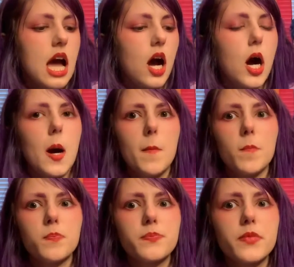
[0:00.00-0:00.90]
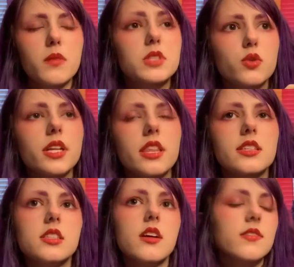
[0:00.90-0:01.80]
A majority of the
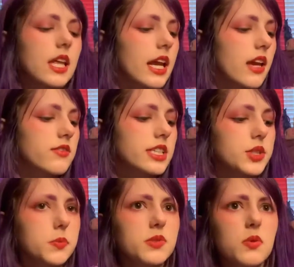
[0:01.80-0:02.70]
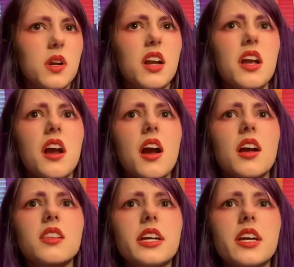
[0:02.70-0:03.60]
stuff that I can't find dupes for are
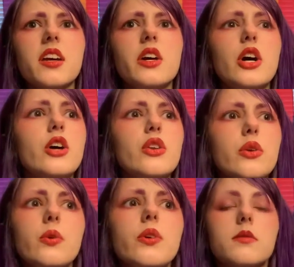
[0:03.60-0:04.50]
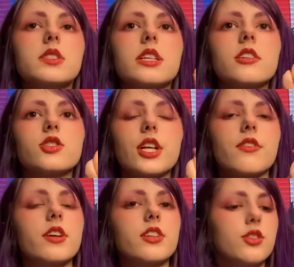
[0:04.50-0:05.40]
like a nude. I was sitting there trying to
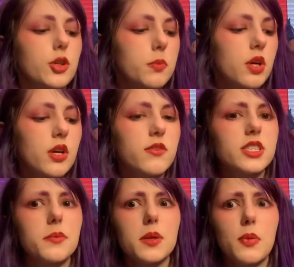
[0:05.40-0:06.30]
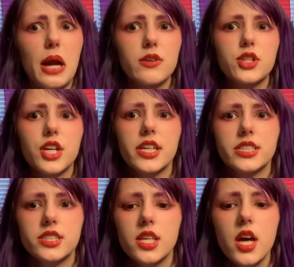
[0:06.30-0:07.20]
find a dupe for some of the brown shades